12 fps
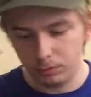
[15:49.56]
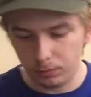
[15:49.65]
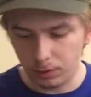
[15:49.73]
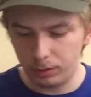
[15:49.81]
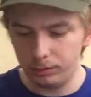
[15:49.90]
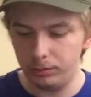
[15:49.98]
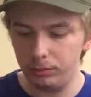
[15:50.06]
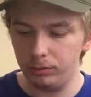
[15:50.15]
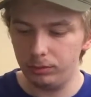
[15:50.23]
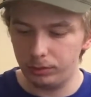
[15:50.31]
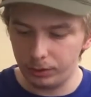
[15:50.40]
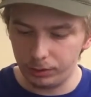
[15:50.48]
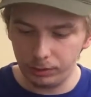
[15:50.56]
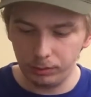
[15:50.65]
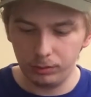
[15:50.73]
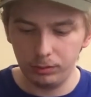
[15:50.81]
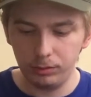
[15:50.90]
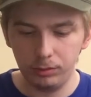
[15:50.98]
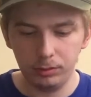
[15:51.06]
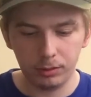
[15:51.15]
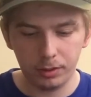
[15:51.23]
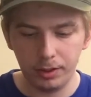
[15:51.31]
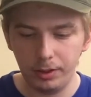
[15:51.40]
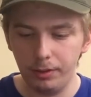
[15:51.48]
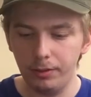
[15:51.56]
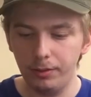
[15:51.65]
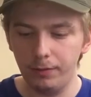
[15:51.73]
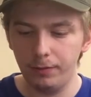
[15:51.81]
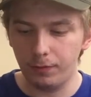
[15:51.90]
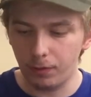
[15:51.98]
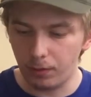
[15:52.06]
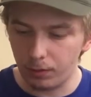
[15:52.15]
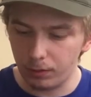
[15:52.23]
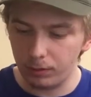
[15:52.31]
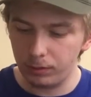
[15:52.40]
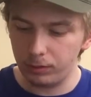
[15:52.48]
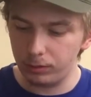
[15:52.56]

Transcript: 1, 2, 3, 4.